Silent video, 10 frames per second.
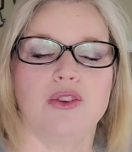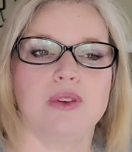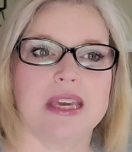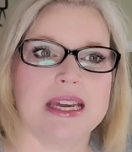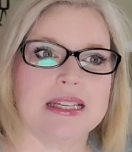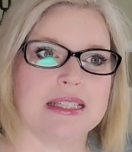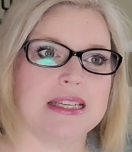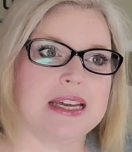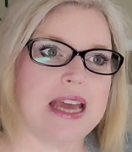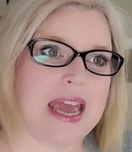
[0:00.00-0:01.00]
You
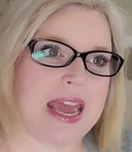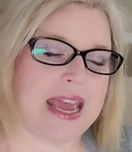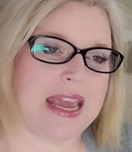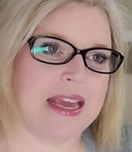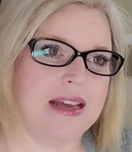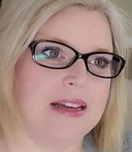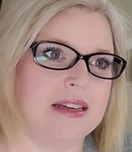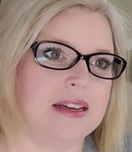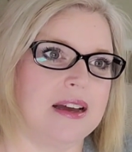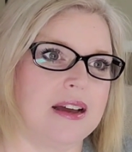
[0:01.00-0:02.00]
get a
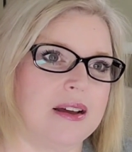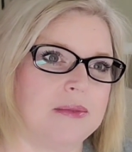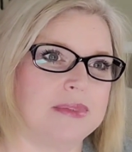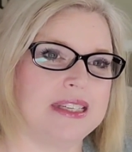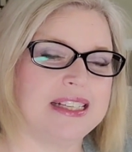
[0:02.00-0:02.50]
um,